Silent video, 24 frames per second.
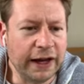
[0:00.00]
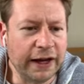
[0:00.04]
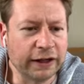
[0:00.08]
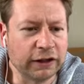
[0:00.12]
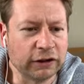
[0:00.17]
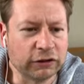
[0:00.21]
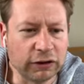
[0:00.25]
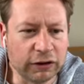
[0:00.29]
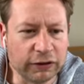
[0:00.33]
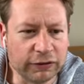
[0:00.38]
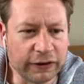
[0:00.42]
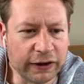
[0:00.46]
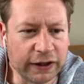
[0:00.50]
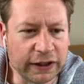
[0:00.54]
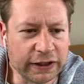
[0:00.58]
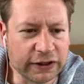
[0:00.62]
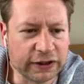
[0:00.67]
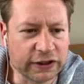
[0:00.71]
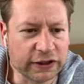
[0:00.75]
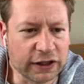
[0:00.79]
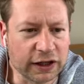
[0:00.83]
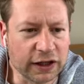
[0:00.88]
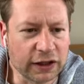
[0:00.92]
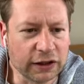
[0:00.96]
angry, fairly
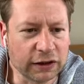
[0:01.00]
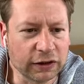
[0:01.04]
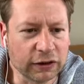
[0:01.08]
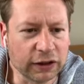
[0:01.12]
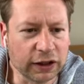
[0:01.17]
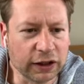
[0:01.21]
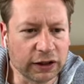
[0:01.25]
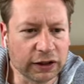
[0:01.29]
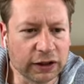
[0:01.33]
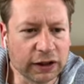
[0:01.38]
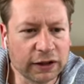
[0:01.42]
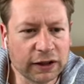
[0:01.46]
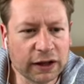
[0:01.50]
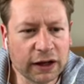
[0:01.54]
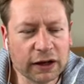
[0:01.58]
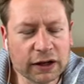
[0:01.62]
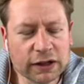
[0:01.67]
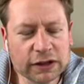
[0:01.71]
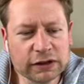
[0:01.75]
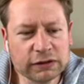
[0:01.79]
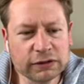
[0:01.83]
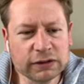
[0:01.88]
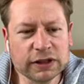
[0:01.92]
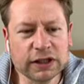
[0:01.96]
stern looking. Now the
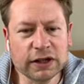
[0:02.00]
eyes are a